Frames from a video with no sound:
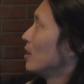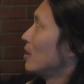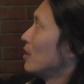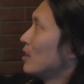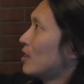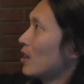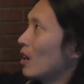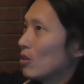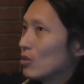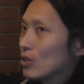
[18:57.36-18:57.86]

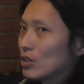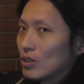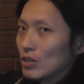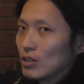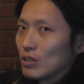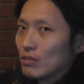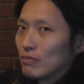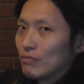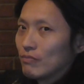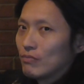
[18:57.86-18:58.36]
Li
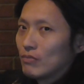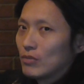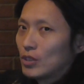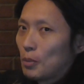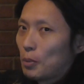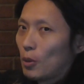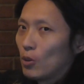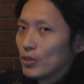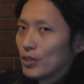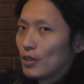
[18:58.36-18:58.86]
Daozi
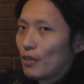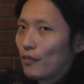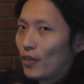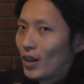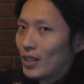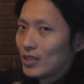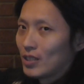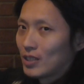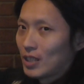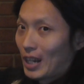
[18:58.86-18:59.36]
supposedly
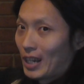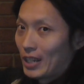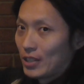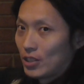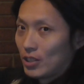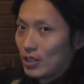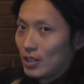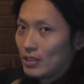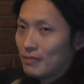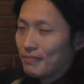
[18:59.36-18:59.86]
founded
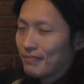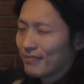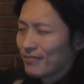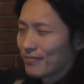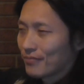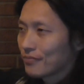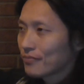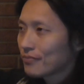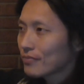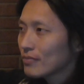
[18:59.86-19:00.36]
Taichi,
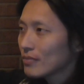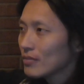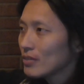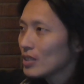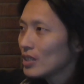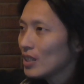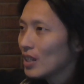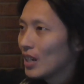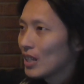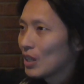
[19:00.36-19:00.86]

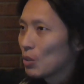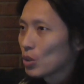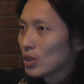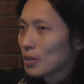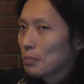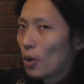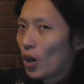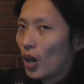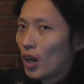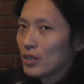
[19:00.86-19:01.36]
and it
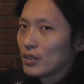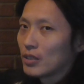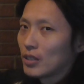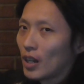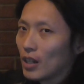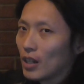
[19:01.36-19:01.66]
was passed